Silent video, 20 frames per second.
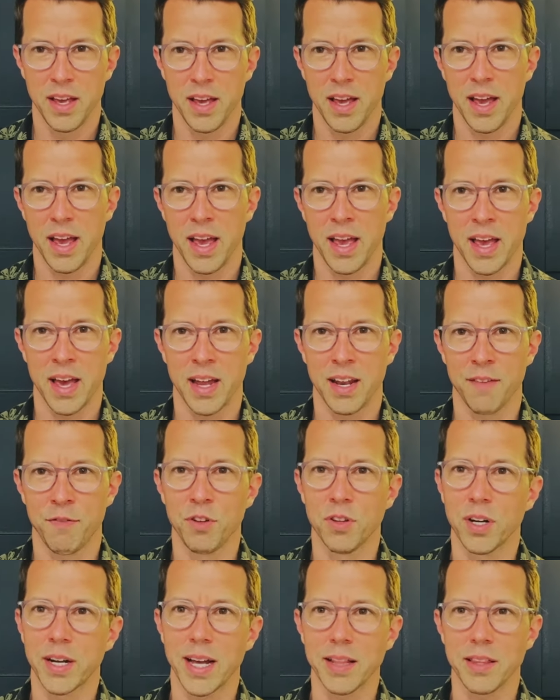And if you
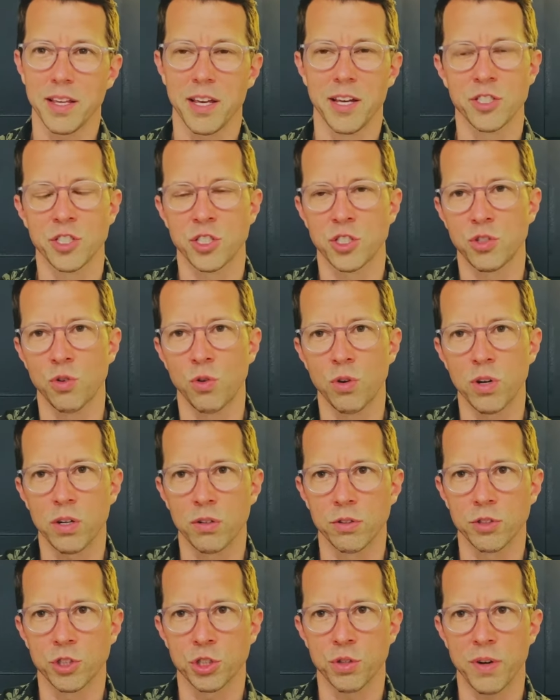look at the
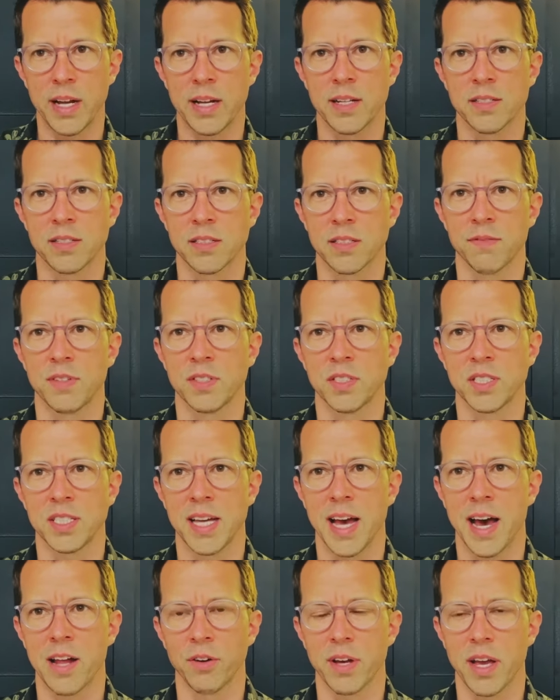historical trends of the
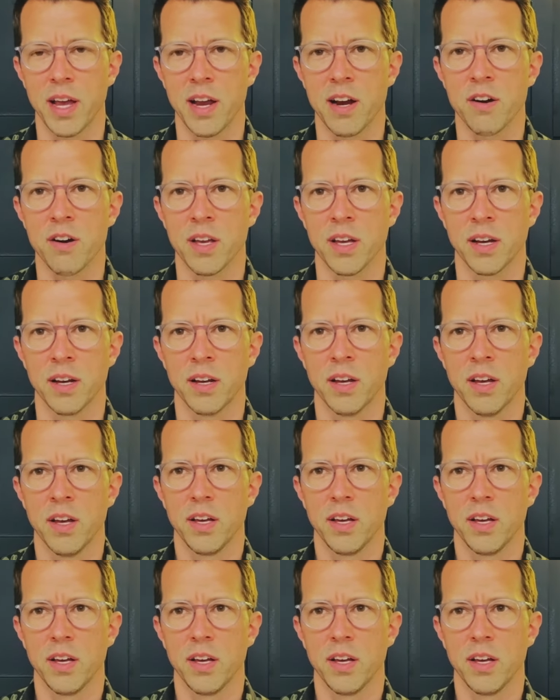Seattle area,